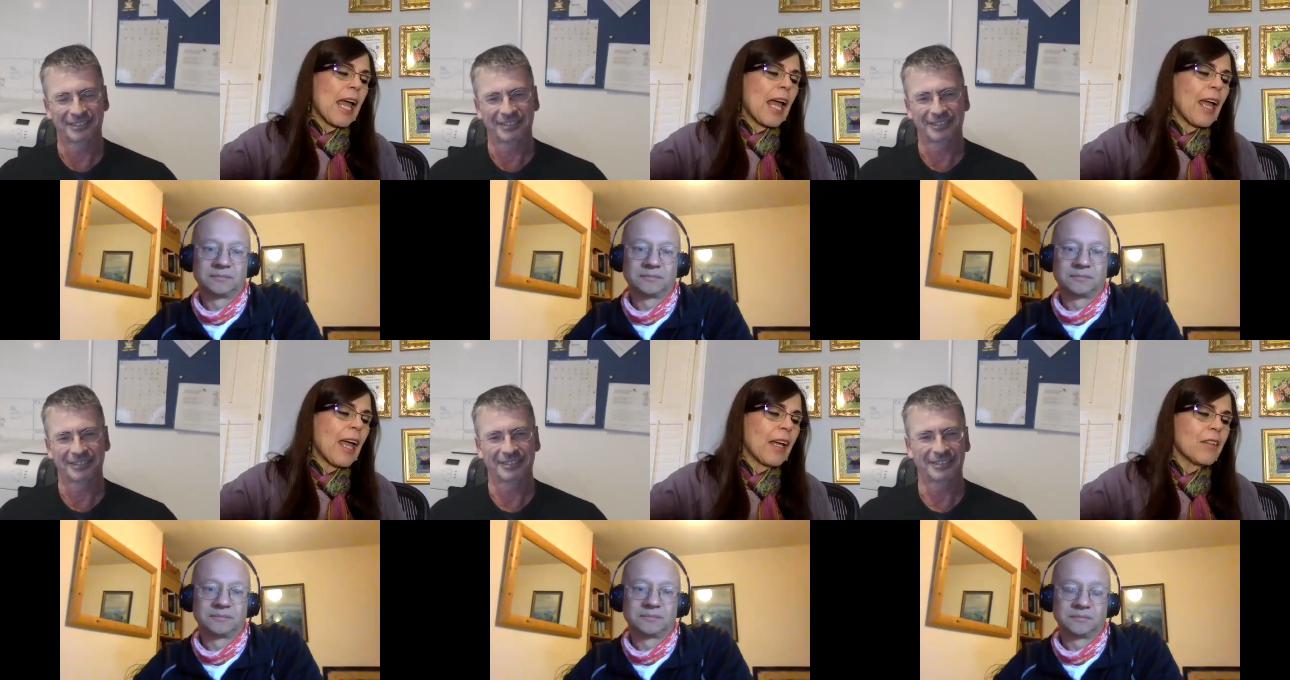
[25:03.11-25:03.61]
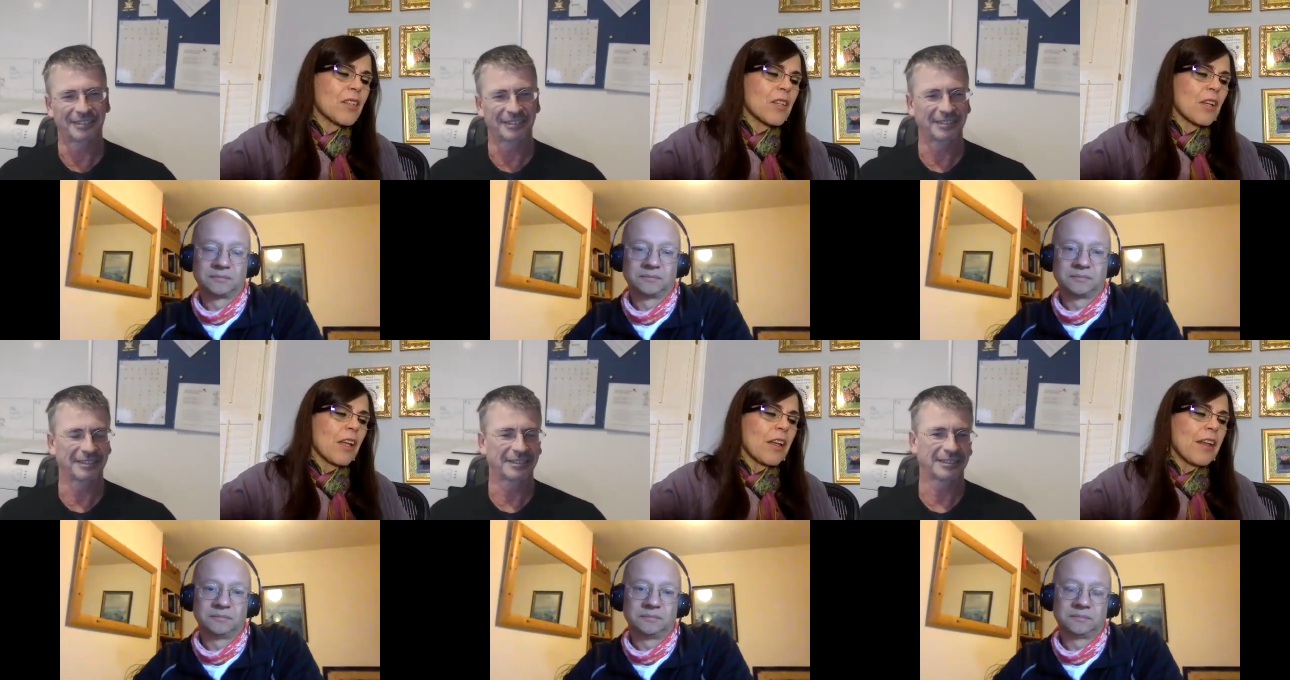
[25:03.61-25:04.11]
Speaker 1: And
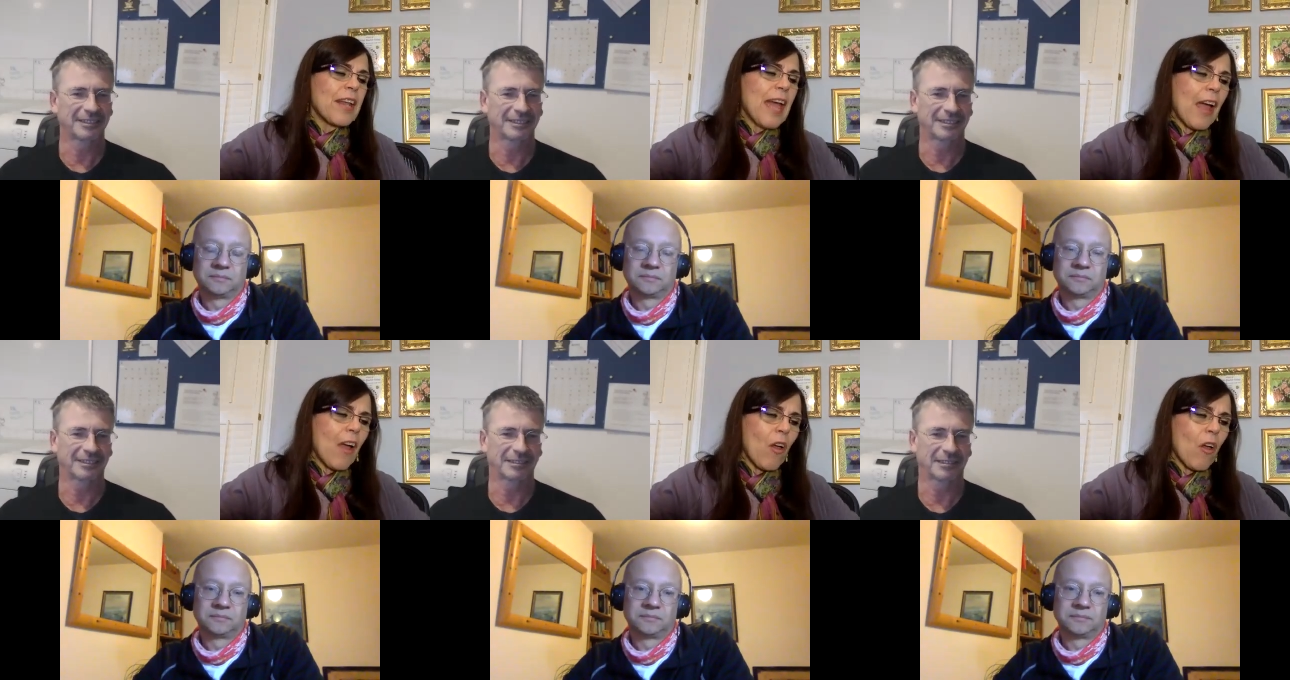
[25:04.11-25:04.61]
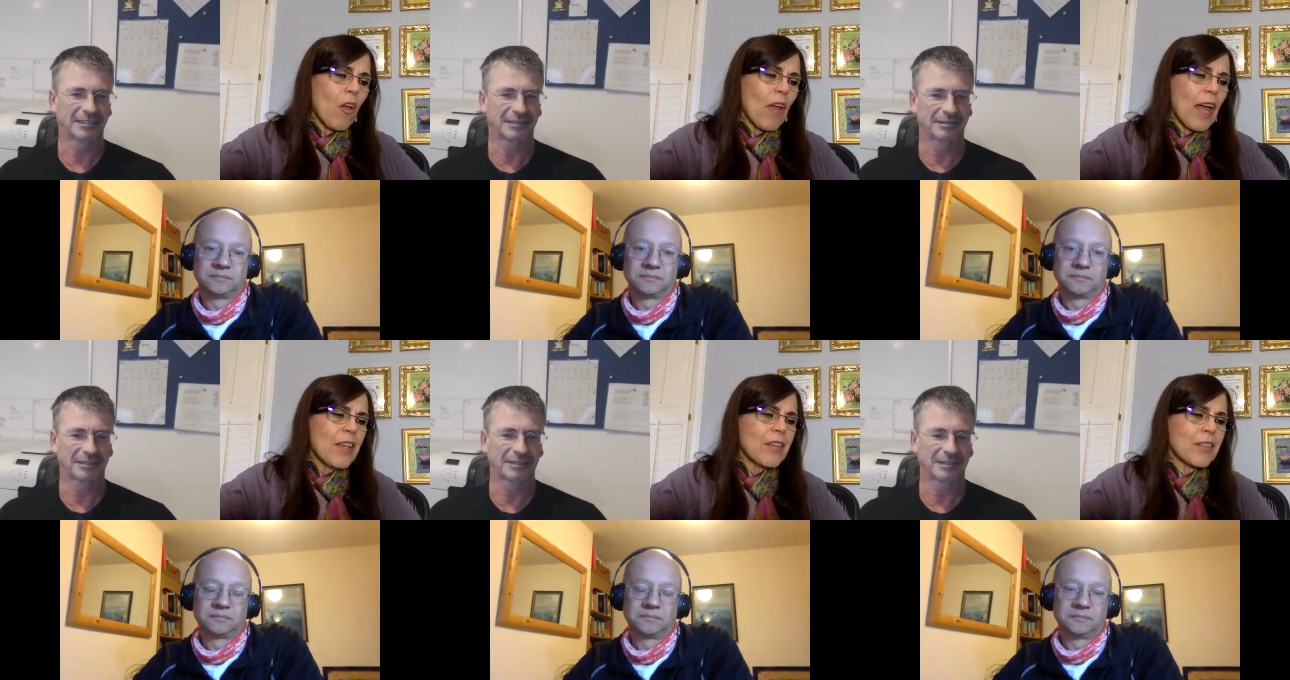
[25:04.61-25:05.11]
mm now,
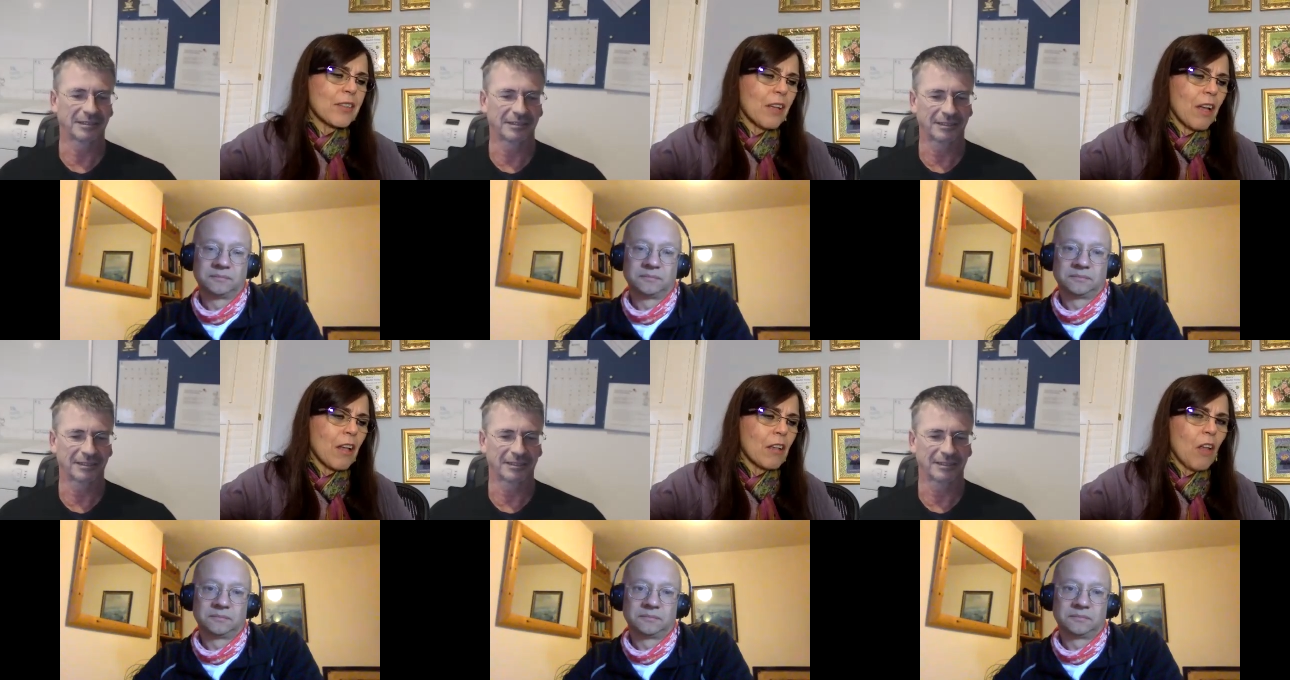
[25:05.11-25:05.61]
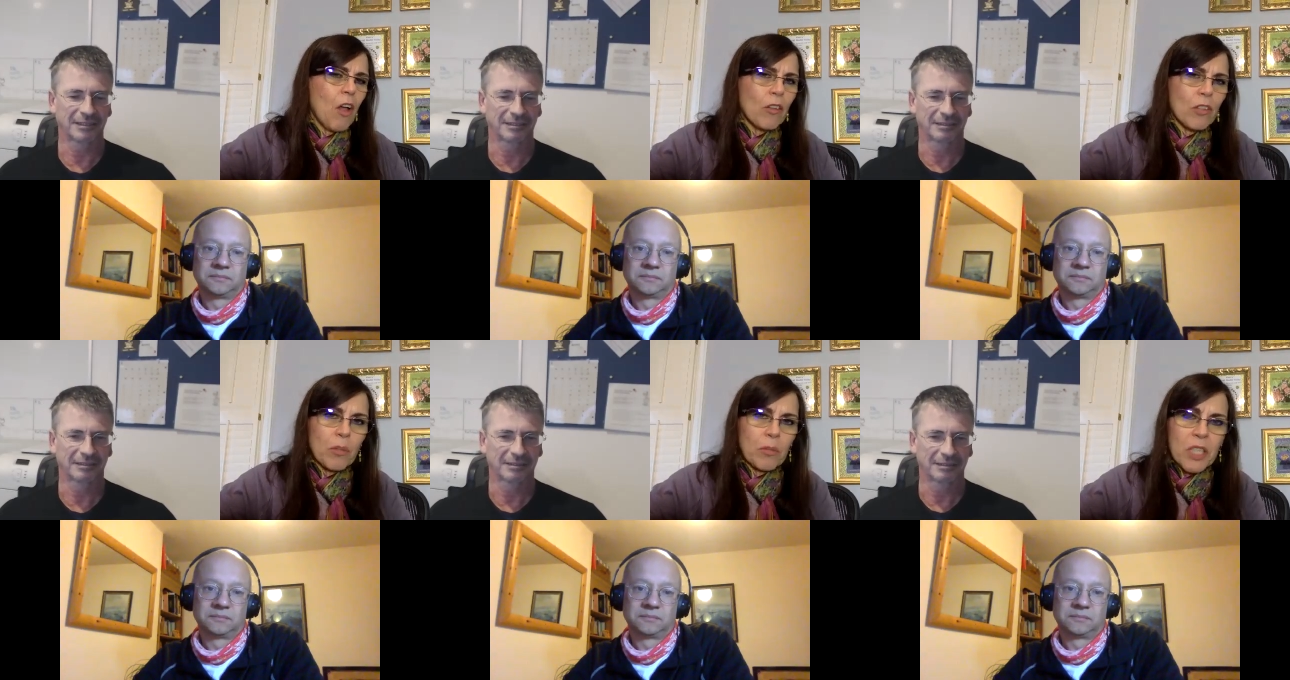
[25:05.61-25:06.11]
as a long
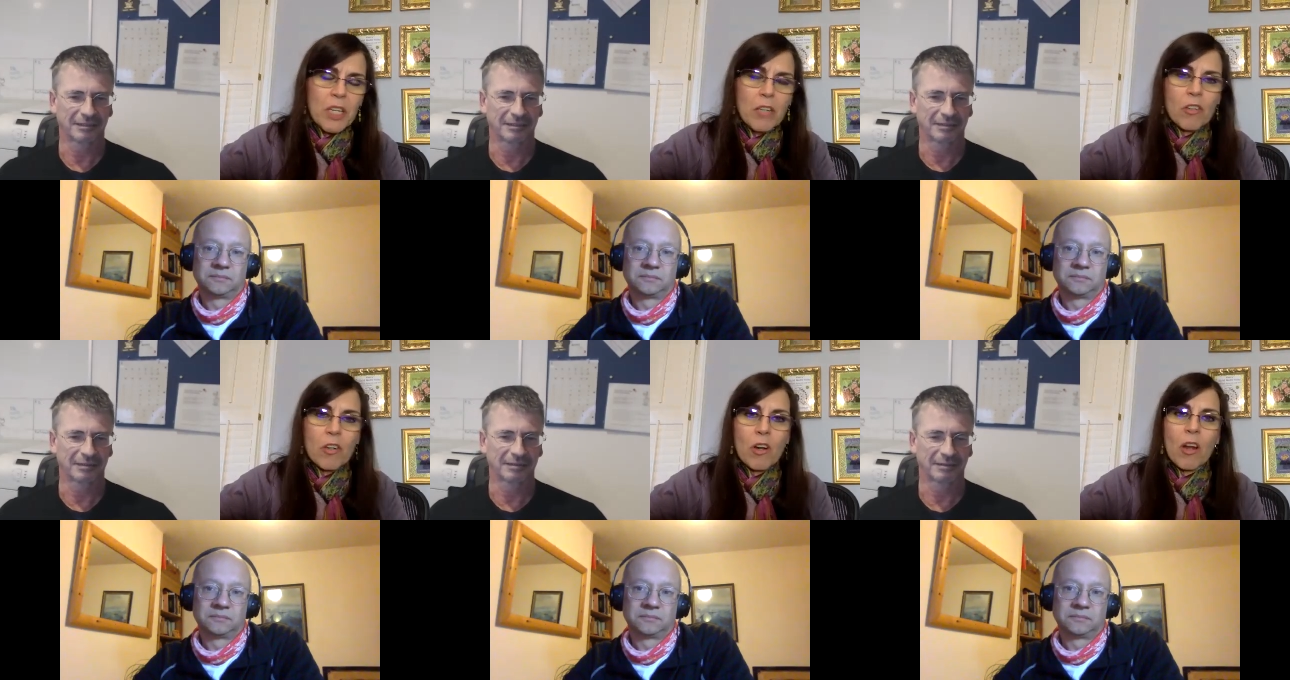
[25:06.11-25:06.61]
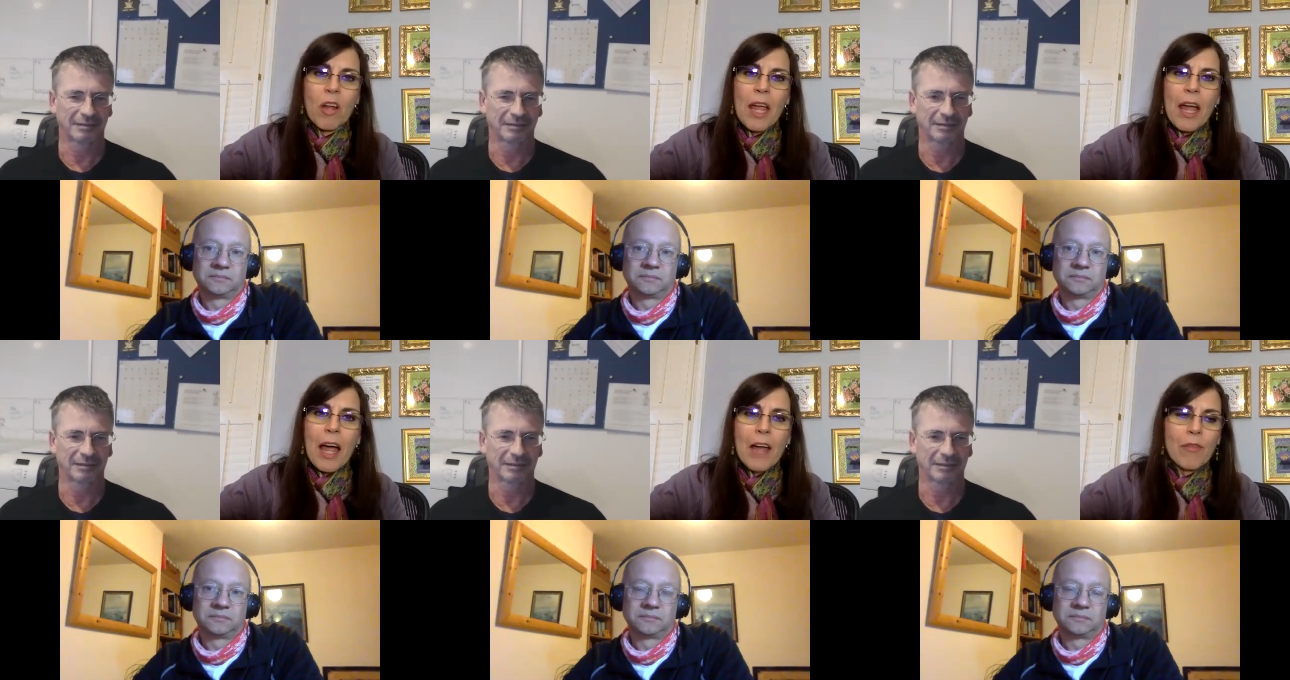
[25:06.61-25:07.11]
term teacher,
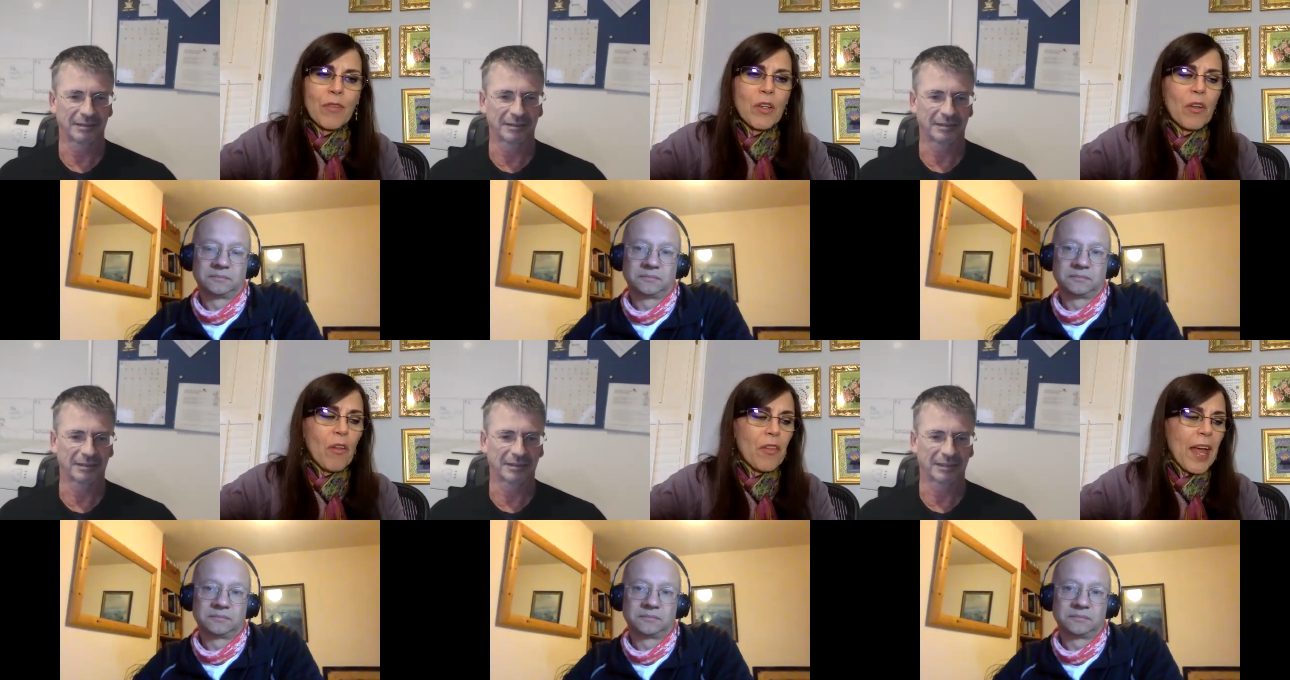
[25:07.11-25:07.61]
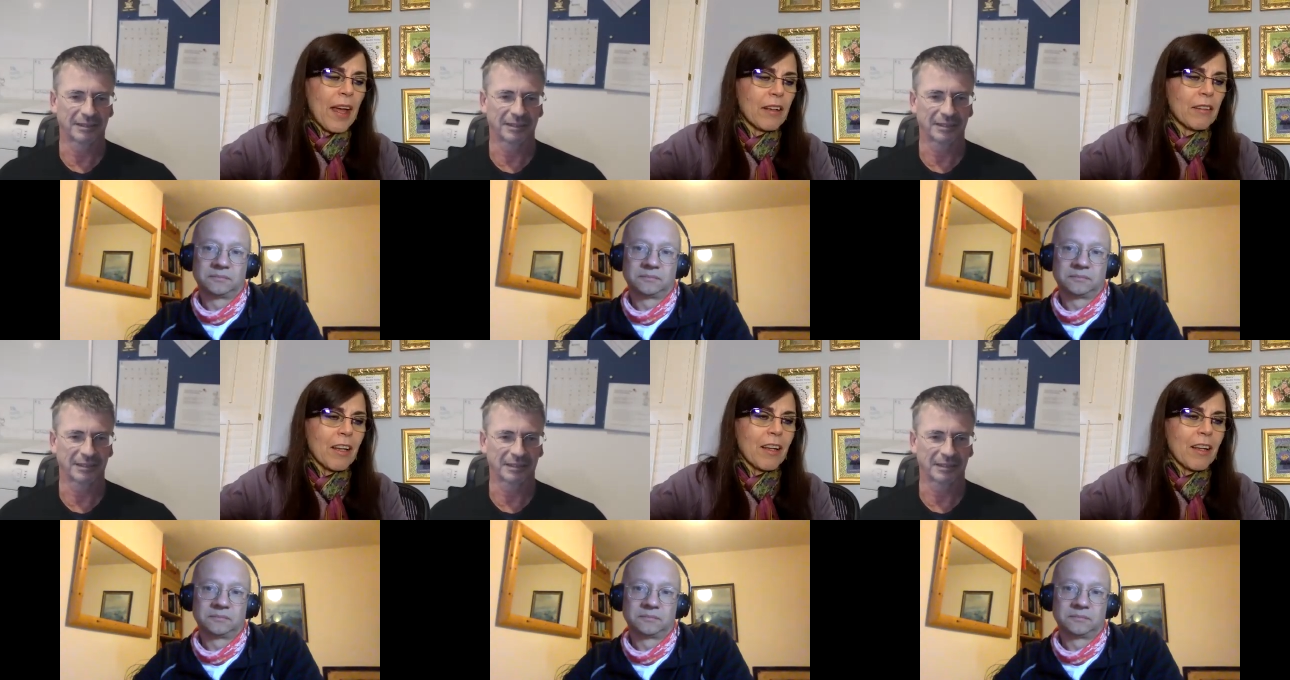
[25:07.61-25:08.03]
I feel that